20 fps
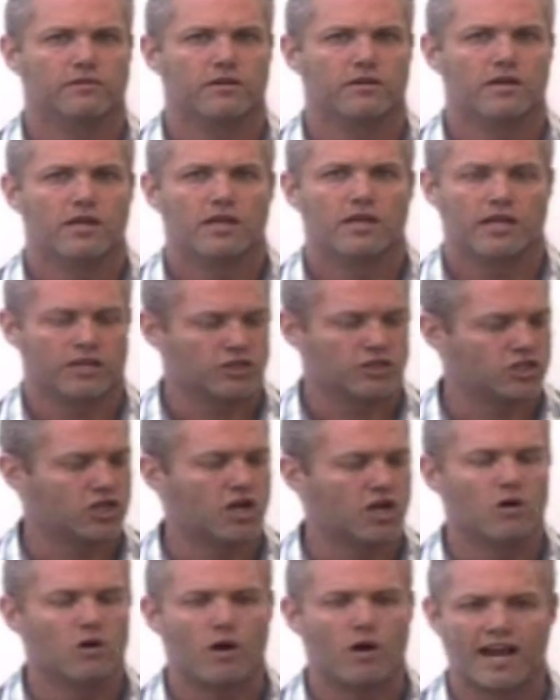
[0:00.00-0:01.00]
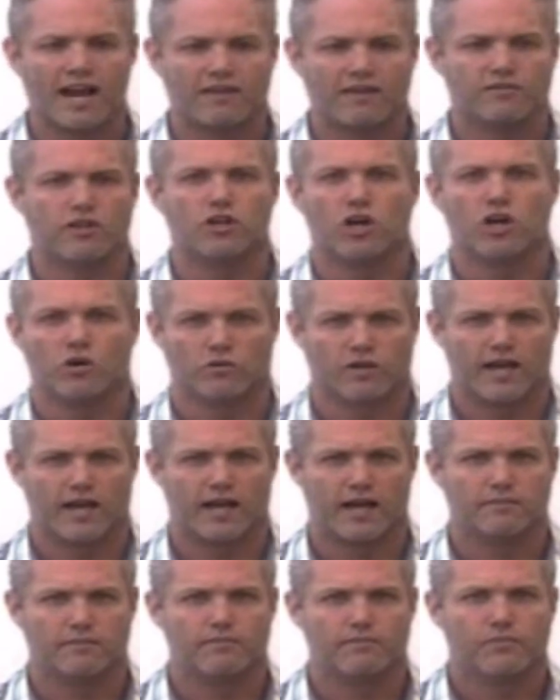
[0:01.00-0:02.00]
And so I have to know that.
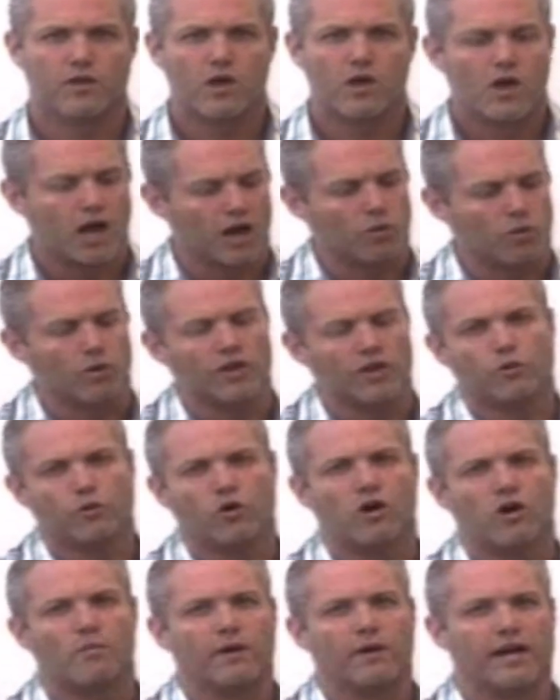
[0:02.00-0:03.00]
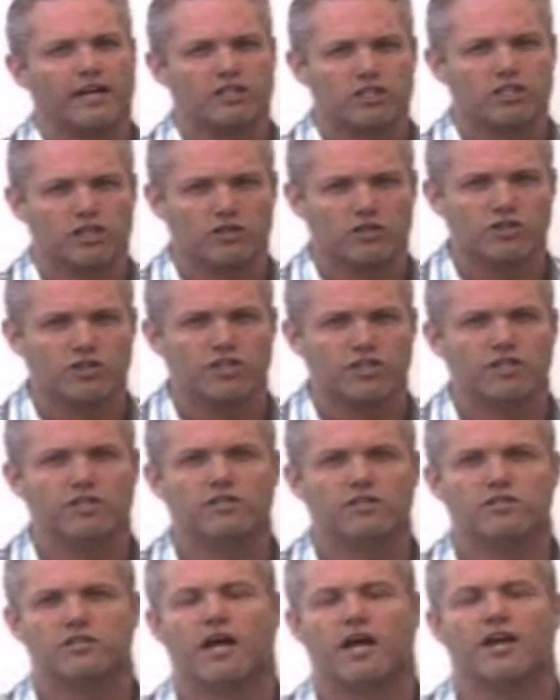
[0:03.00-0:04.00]
I went through all my
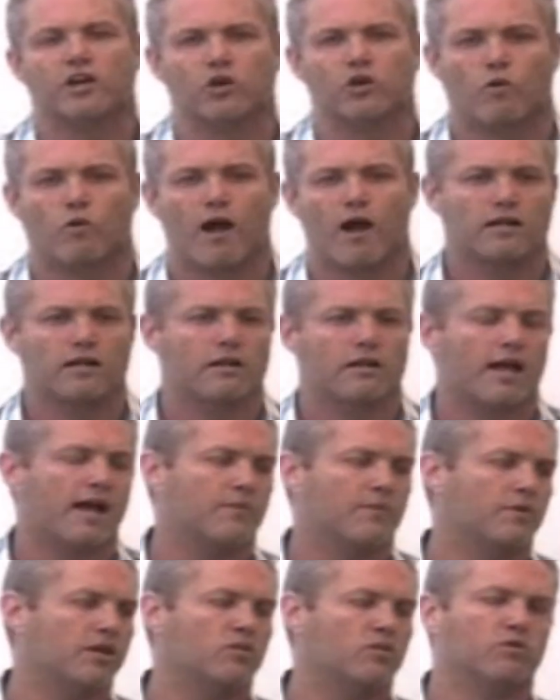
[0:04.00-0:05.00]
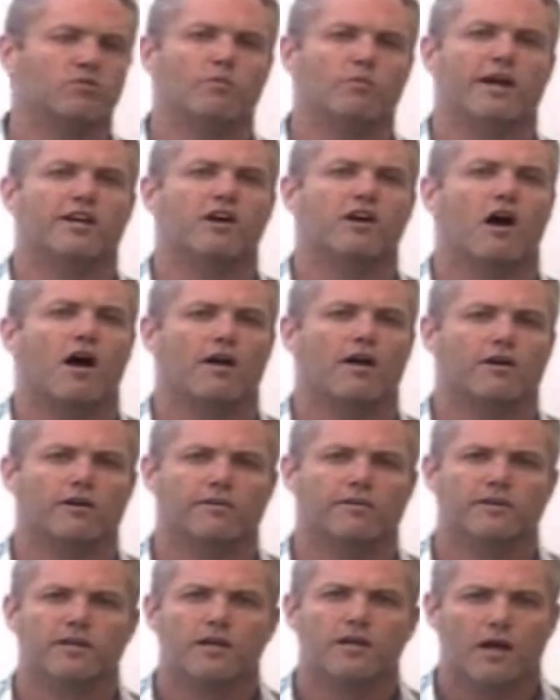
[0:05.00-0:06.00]
exclusions. I do rock climbing with my daughter.
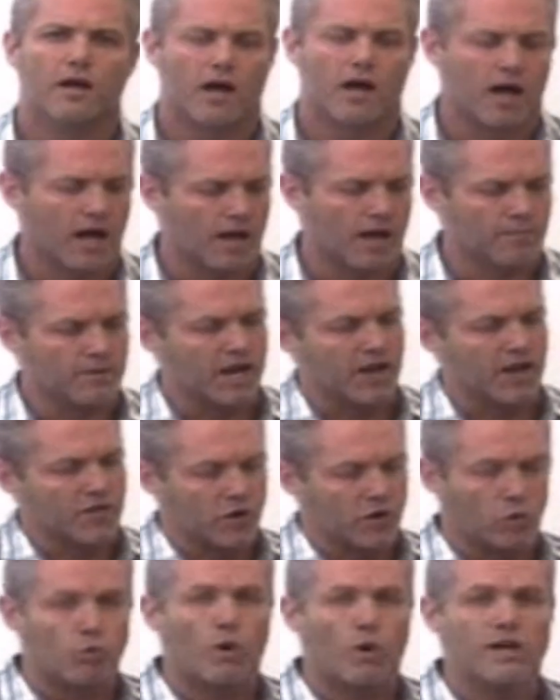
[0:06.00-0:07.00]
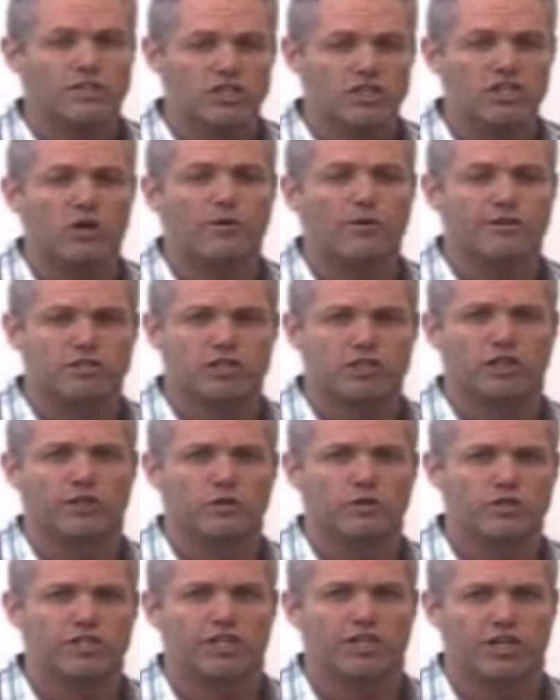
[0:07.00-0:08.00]
And there was no
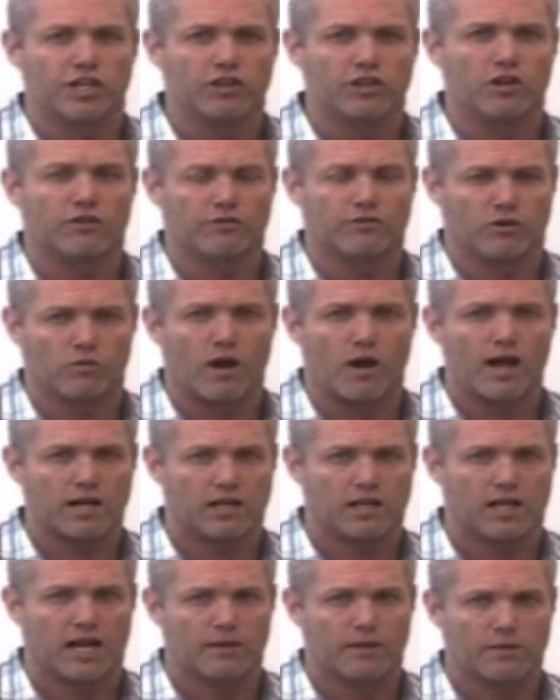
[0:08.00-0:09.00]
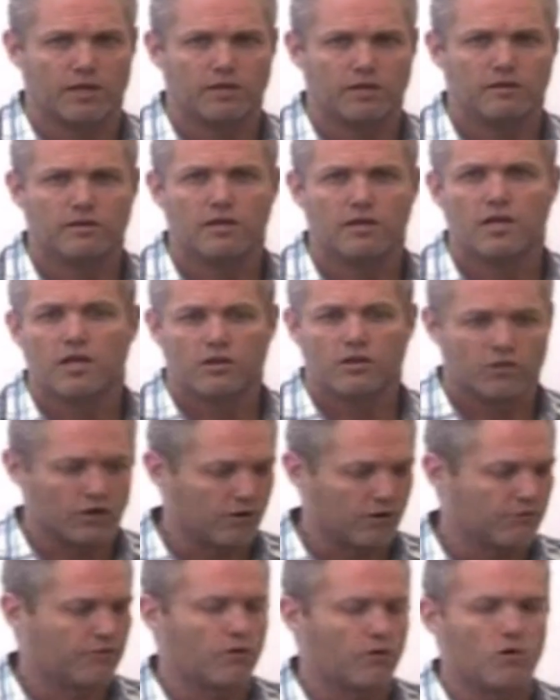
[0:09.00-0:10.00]
exclusion in there for rock climbing.
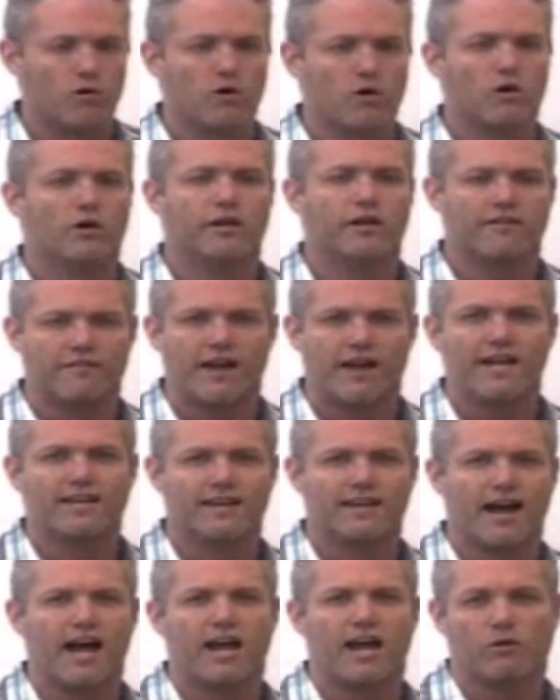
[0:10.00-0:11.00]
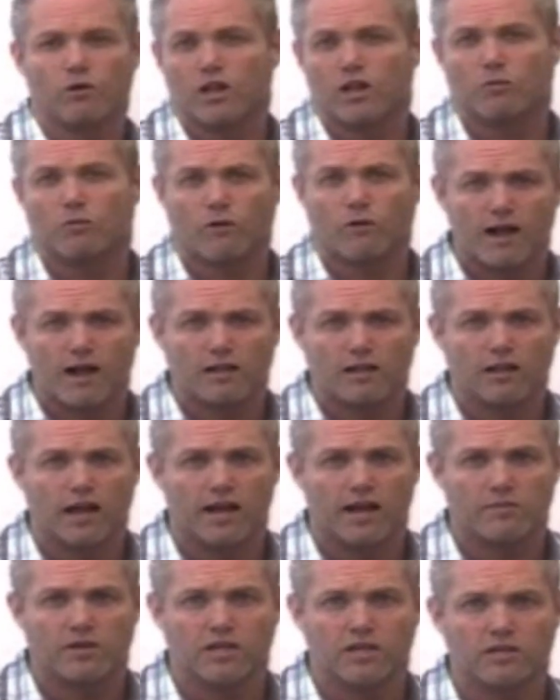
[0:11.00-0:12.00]
Therefore, if I die while I'm rock
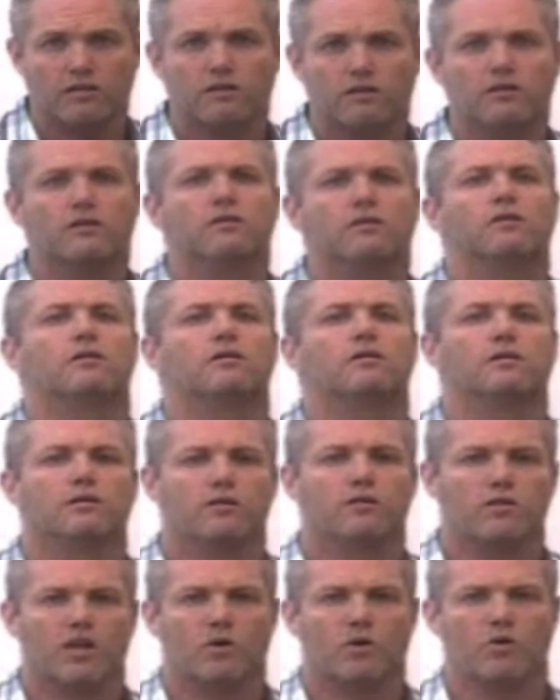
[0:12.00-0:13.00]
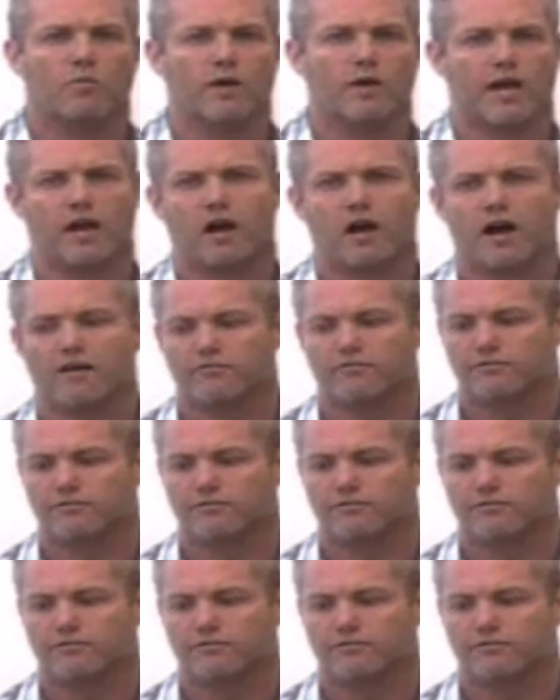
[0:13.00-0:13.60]
climbing, they will pay off.